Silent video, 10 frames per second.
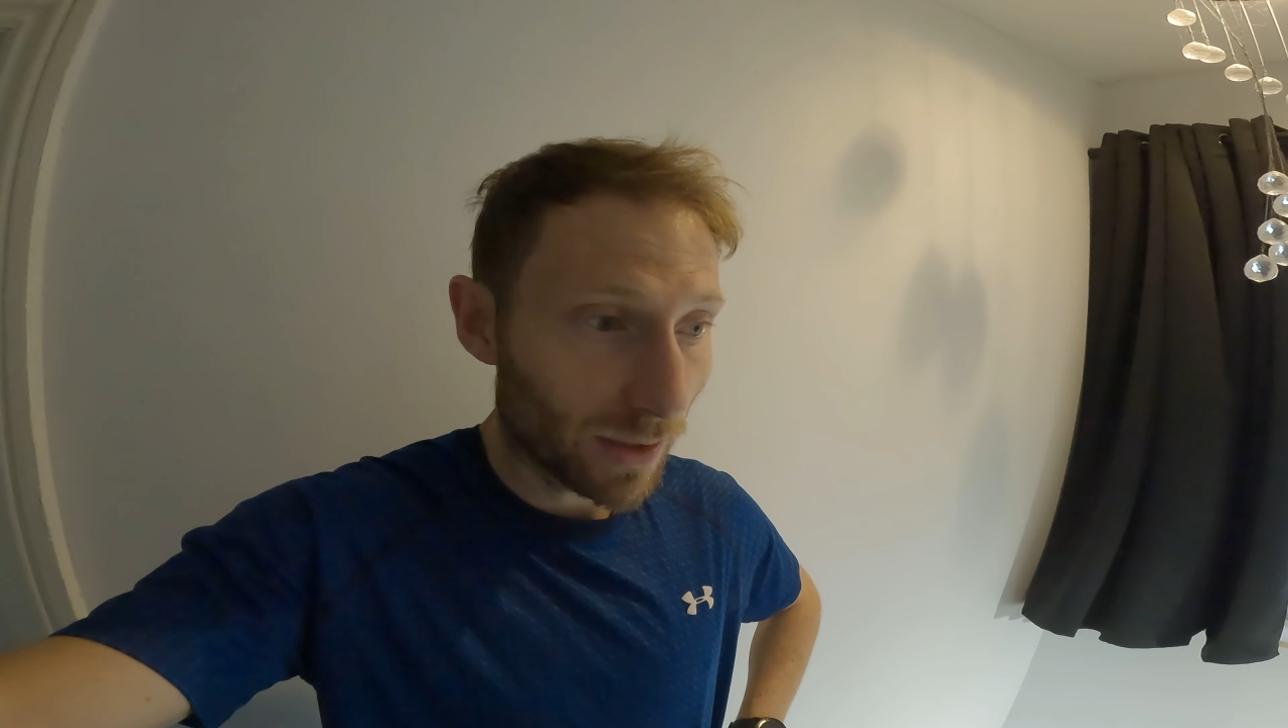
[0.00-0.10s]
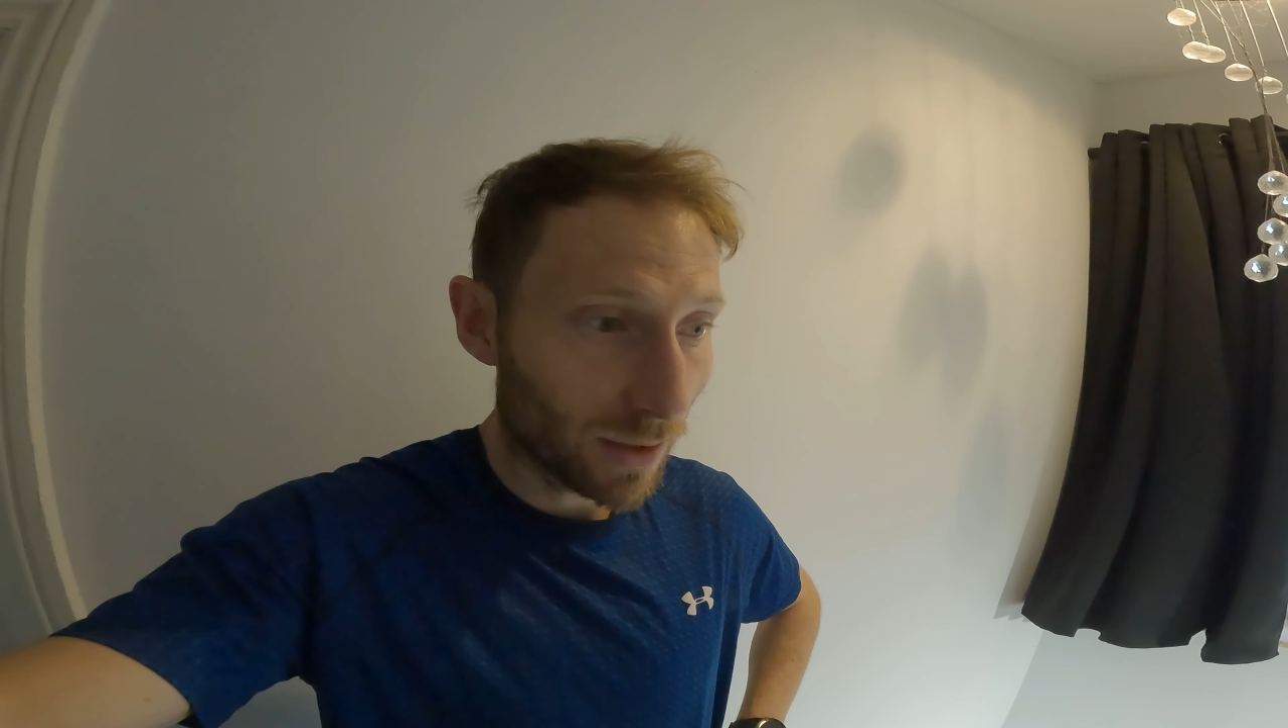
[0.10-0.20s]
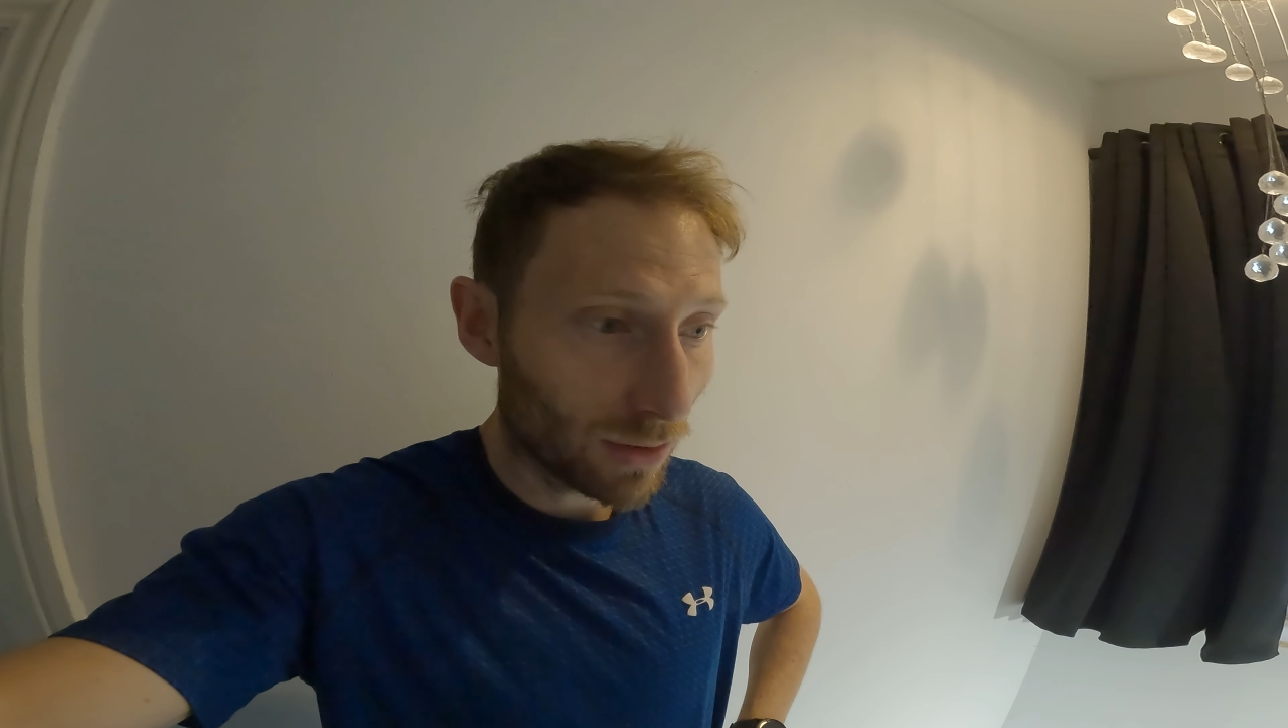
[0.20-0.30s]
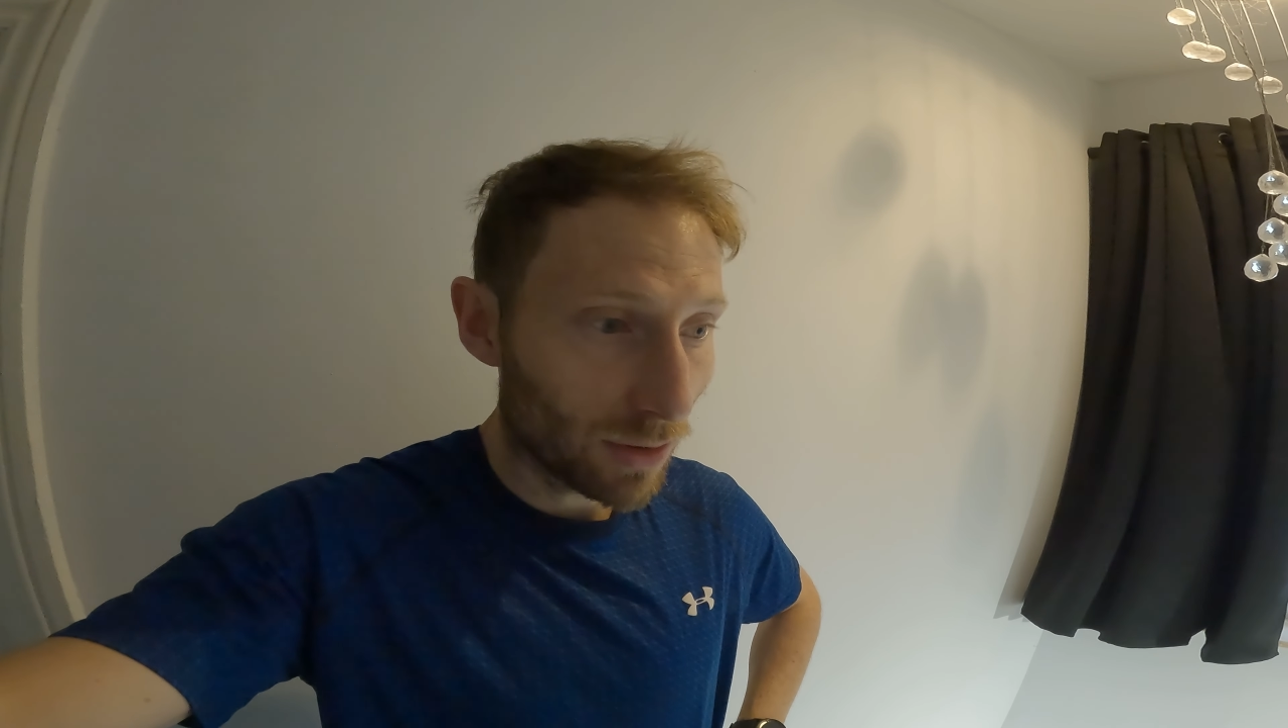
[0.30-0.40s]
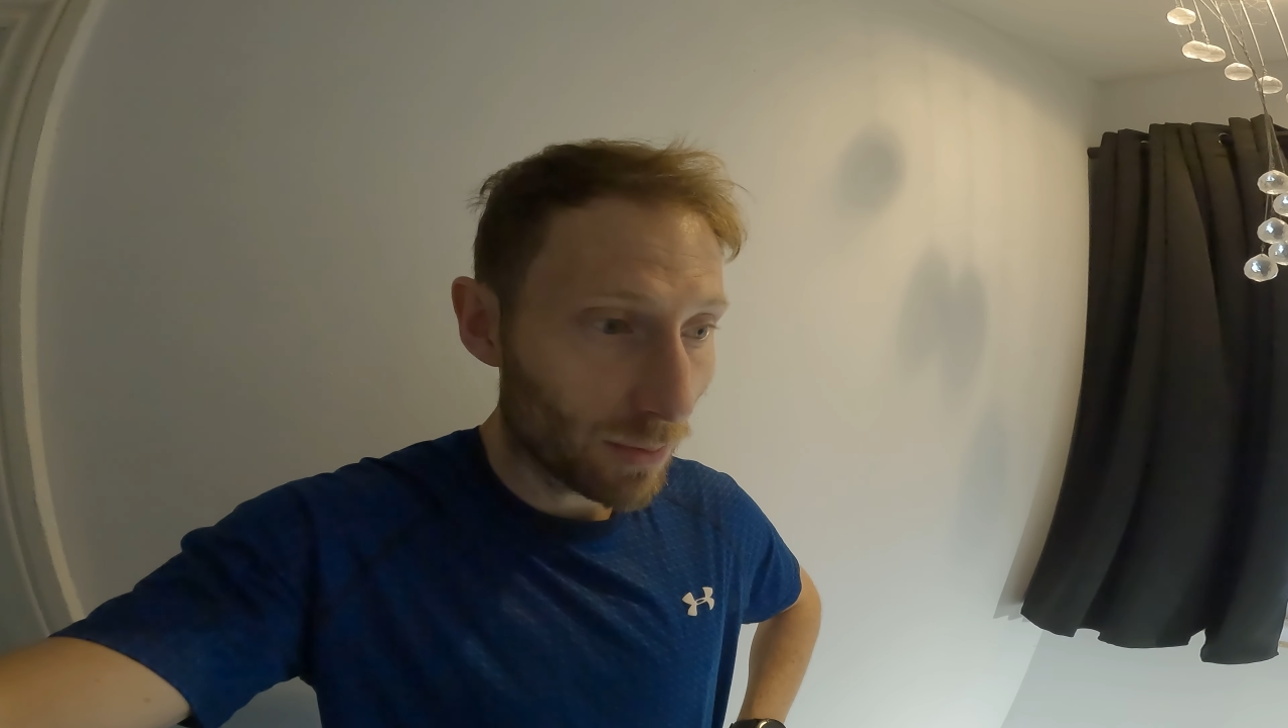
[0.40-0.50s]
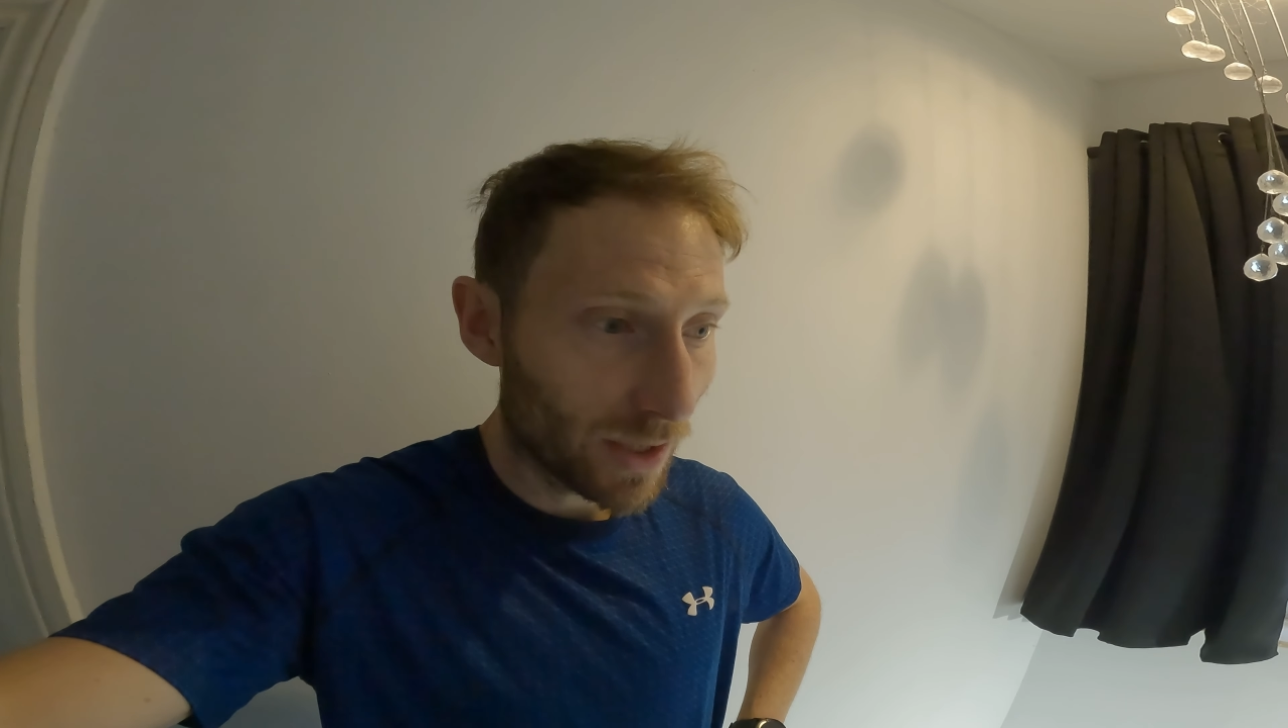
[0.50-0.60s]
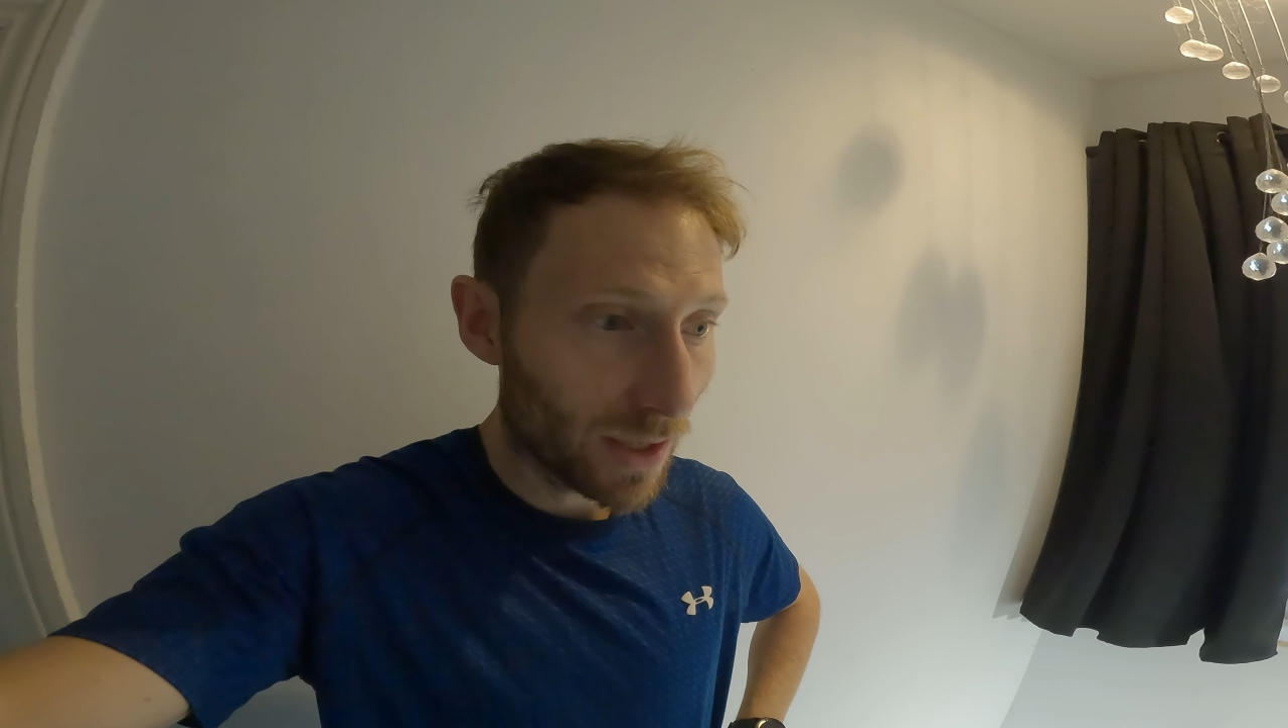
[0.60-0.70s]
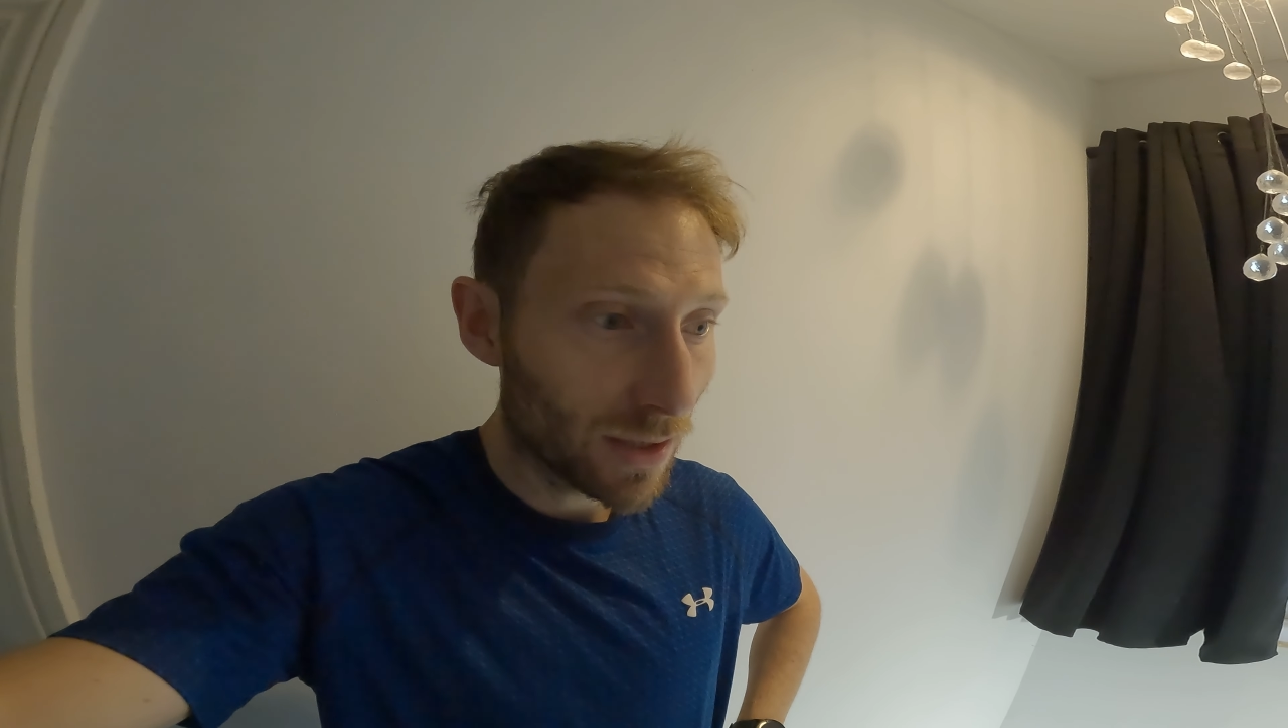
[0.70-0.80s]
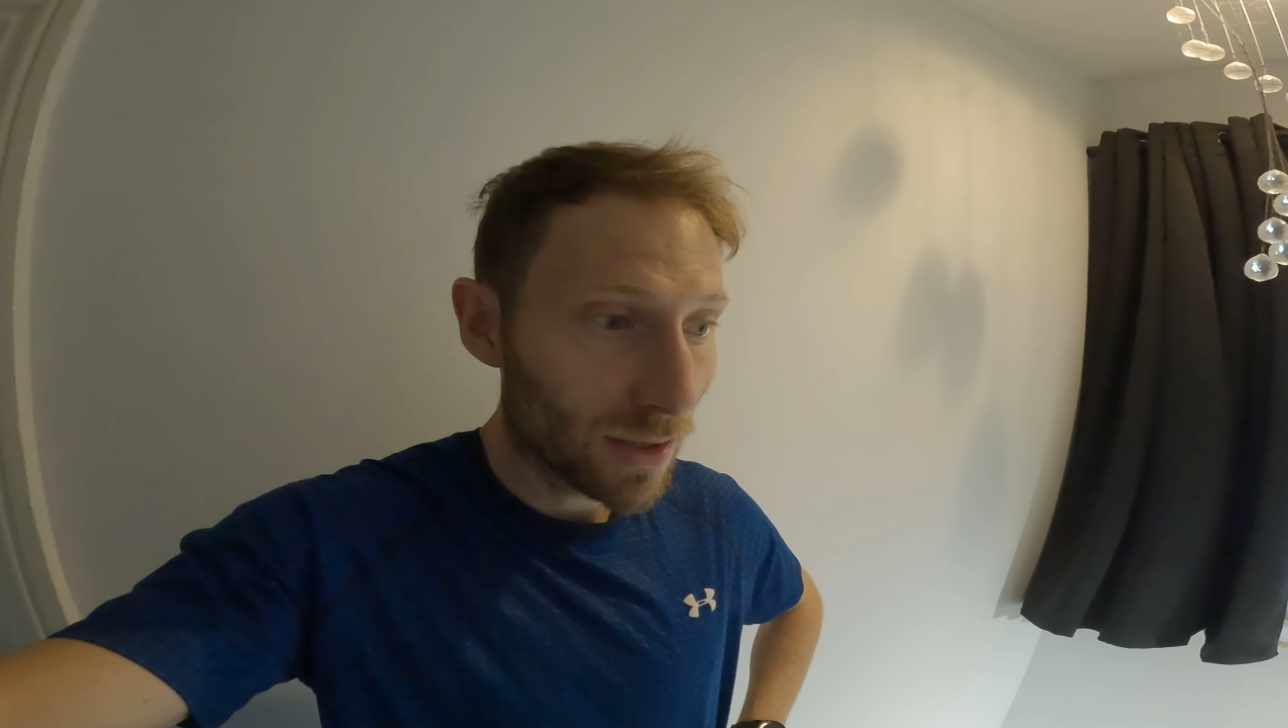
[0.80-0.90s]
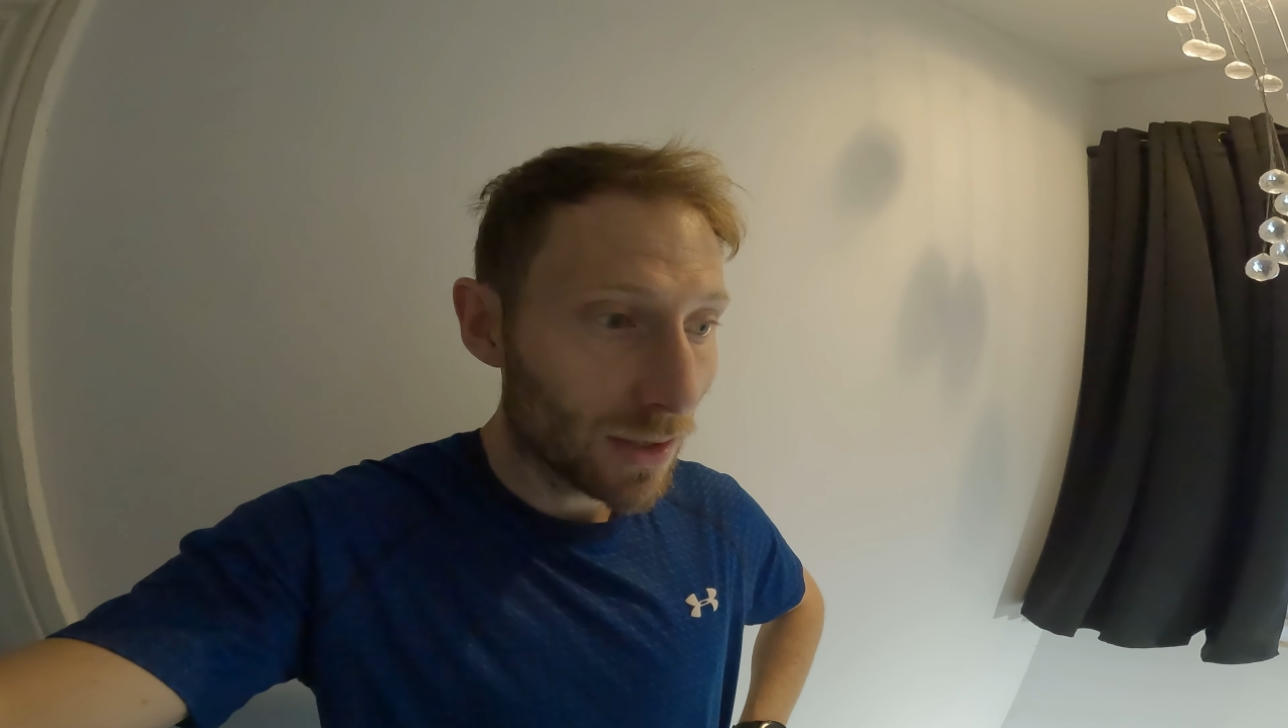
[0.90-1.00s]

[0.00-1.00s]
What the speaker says: ankle at the minute,